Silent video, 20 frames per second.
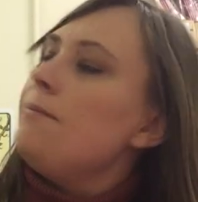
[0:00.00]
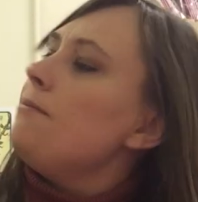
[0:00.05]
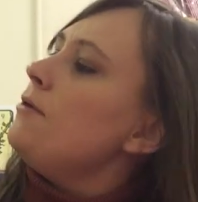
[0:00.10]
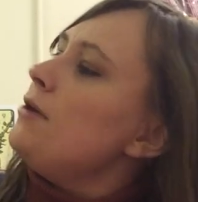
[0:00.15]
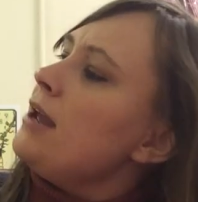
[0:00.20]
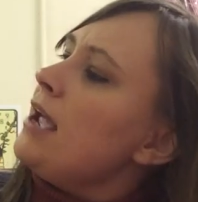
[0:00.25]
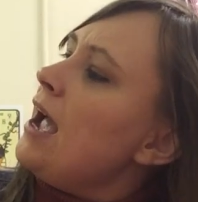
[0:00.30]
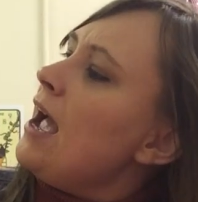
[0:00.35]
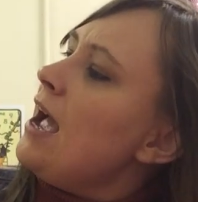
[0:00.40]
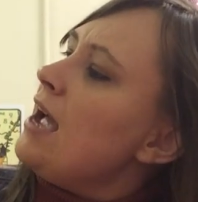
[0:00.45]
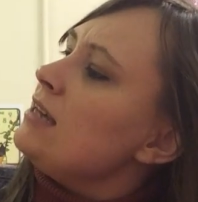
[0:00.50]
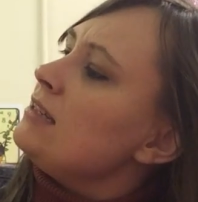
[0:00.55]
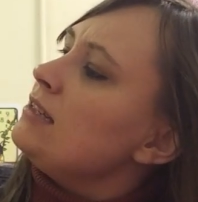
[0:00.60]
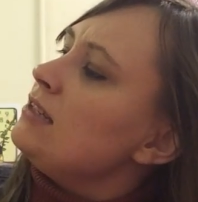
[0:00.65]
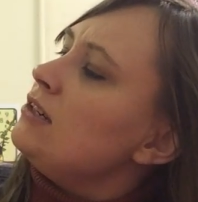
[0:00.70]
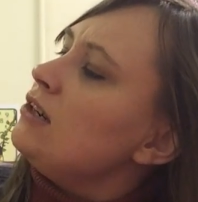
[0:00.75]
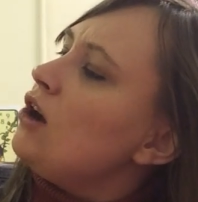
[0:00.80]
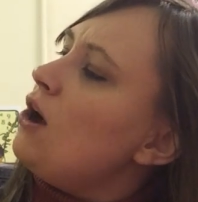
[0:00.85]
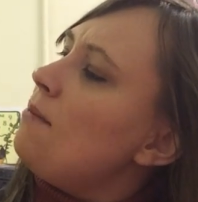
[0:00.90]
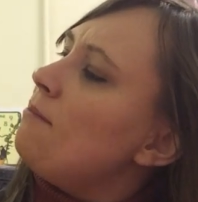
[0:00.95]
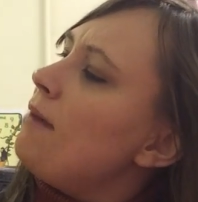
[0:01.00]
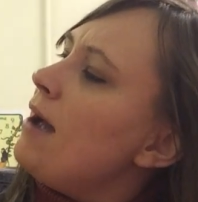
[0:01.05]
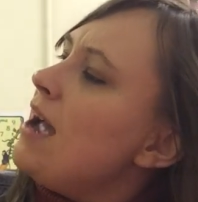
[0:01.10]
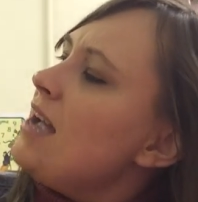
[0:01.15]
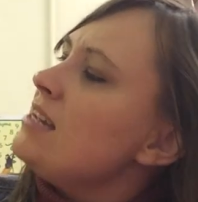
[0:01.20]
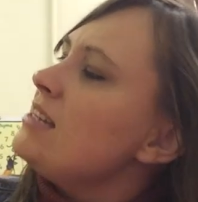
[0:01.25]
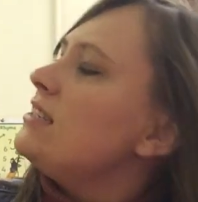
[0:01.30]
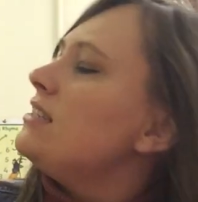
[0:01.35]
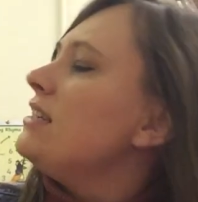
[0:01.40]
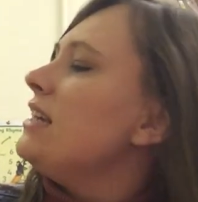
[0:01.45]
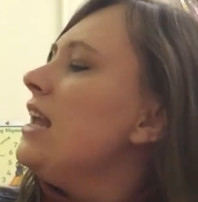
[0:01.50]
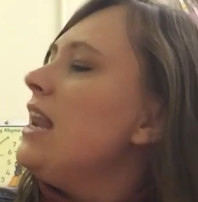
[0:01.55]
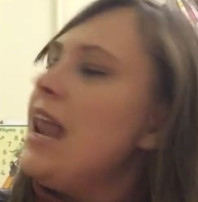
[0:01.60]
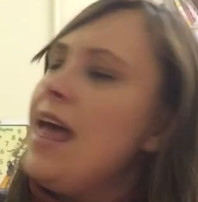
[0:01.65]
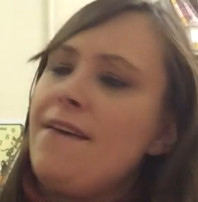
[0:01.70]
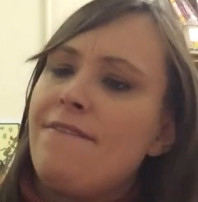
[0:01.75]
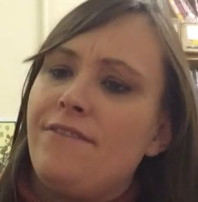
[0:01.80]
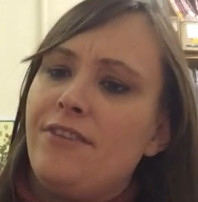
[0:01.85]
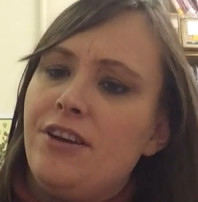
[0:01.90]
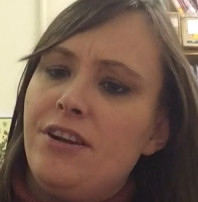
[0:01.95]
but it hasn't gone past the
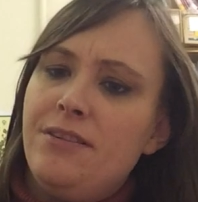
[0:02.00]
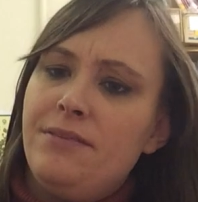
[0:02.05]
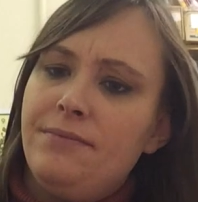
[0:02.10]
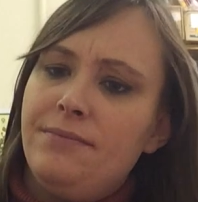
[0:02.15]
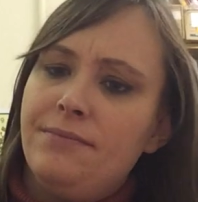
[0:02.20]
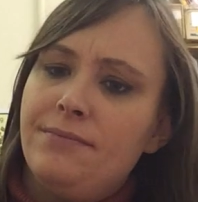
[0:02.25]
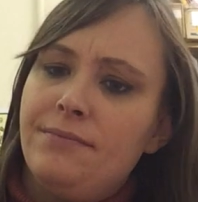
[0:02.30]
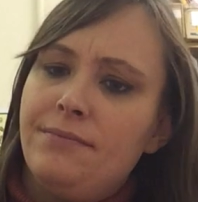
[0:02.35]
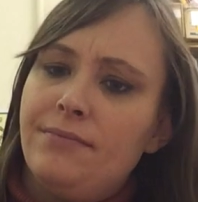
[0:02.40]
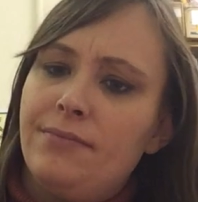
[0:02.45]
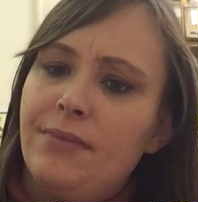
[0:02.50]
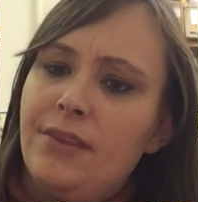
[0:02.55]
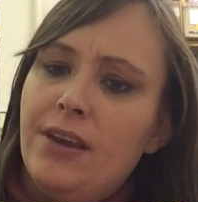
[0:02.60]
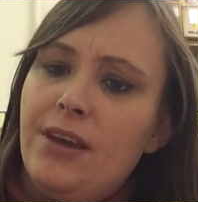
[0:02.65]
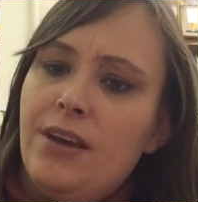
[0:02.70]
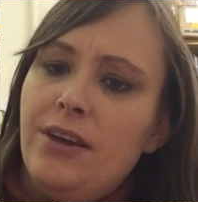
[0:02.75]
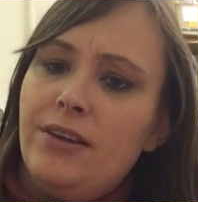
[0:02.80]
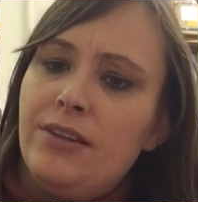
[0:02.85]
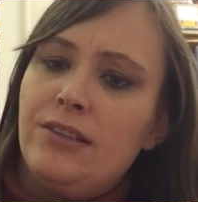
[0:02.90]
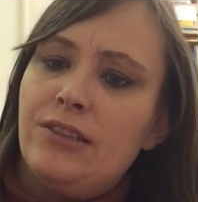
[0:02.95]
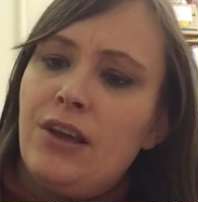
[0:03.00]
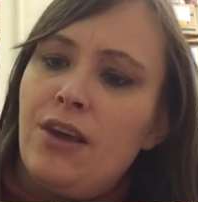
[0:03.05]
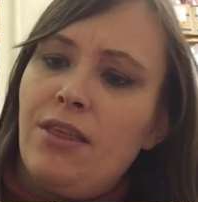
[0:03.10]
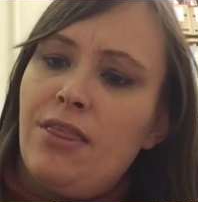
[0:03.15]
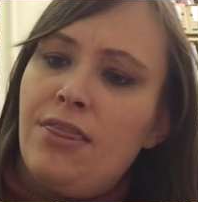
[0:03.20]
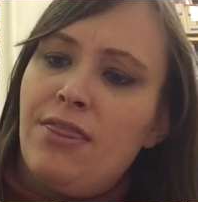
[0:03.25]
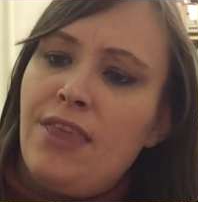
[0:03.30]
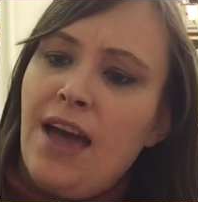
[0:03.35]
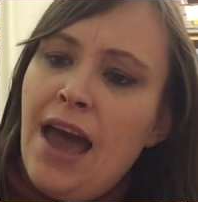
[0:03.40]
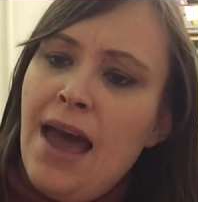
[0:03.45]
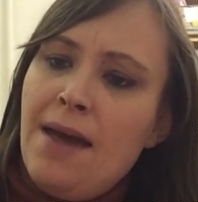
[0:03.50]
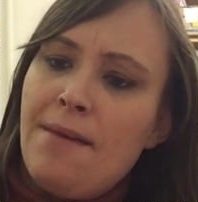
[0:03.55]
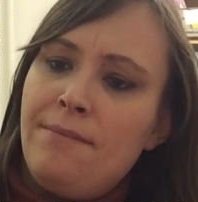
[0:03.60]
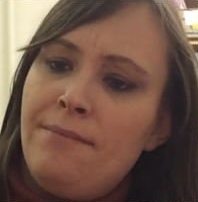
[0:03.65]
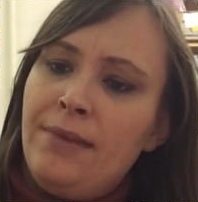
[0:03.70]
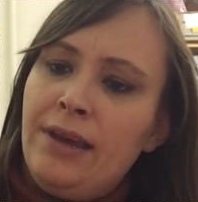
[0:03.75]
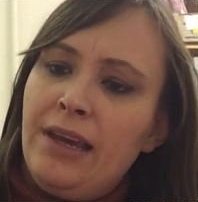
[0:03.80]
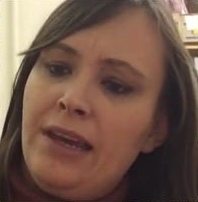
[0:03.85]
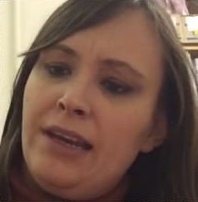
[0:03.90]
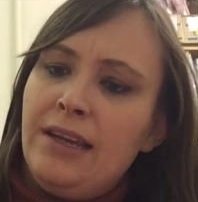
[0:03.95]
11, so that
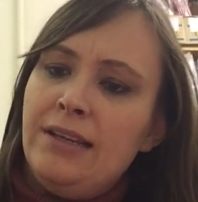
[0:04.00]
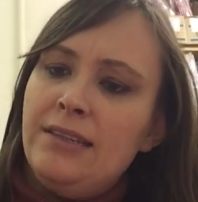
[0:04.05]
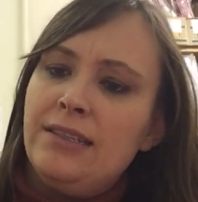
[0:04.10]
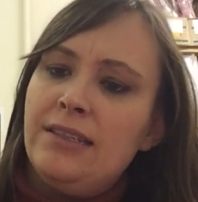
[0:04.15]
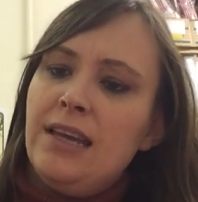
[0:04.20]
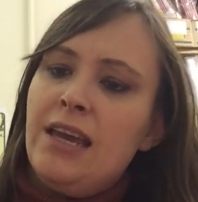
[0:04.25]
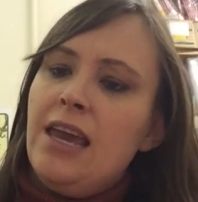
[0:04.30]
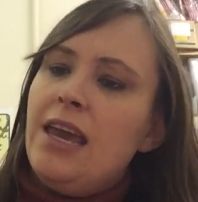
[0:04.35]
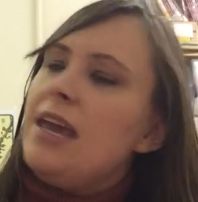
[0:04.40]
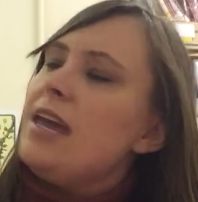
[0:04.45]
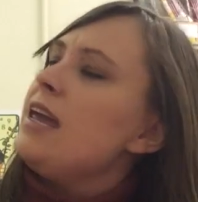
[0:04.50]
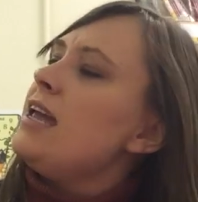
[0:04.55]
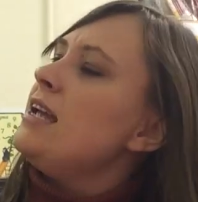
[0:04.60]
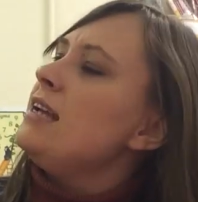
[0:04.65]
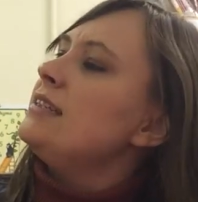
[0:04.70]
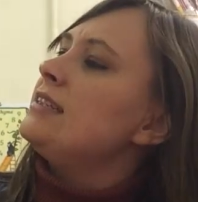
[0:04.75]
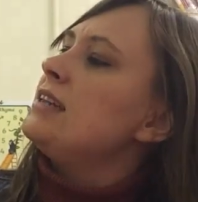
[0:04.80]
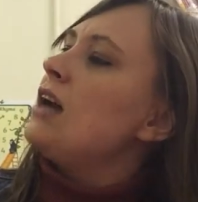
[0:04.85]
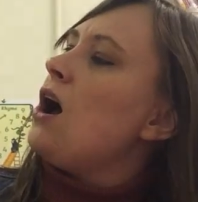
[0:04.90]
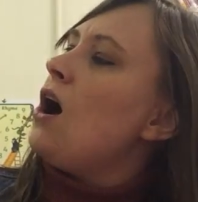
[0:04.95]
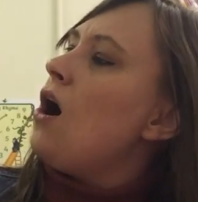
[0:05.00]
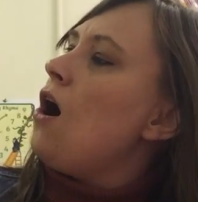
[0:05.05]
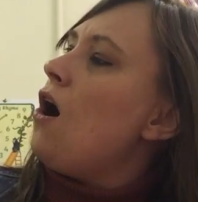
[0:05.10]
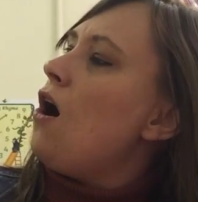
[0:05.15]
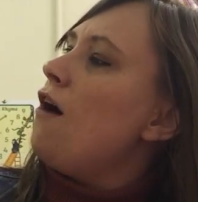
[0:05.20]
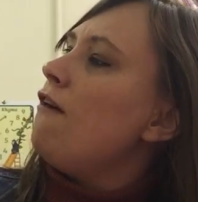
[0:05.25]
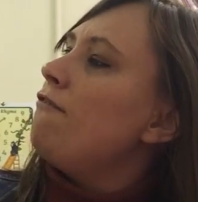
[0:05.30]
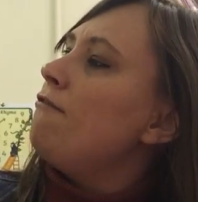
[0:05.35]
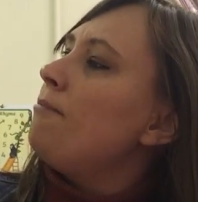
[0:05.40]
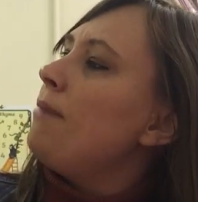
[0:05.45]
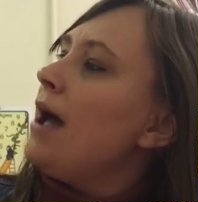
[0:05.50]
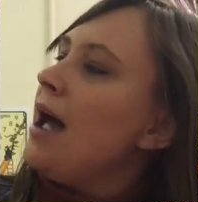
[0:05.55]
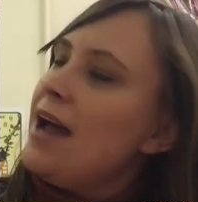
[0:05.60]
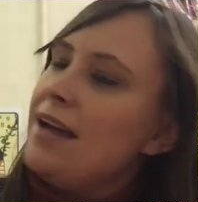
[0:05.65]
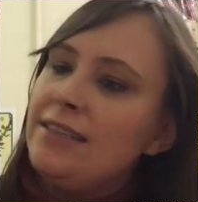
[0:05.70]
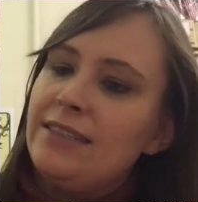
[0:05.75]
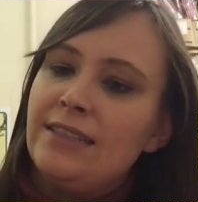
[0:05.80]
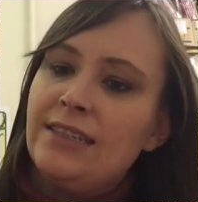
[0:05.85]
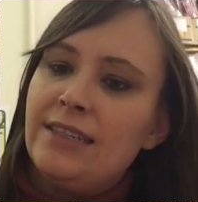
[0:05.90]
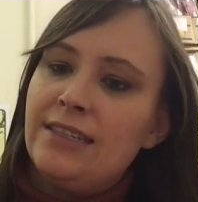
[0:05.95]
means it's half
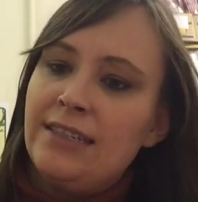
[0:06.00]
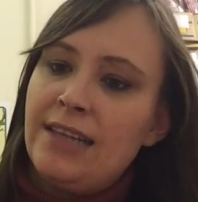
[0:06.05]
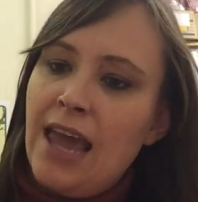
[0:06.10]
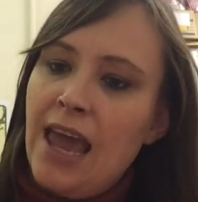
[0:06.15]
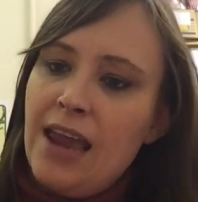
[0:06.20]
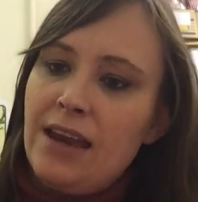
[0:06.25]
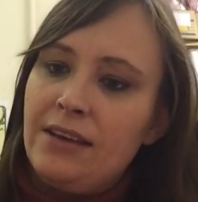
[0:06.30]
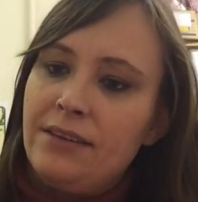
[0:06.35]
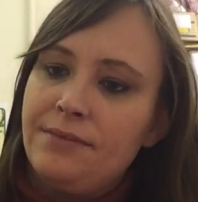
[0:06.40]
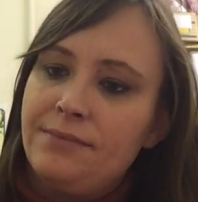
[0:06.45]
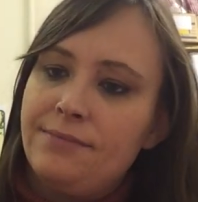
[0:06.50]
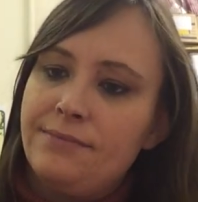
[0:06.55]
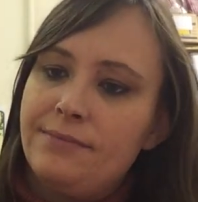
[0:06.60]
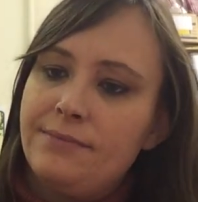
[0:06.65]
past 10.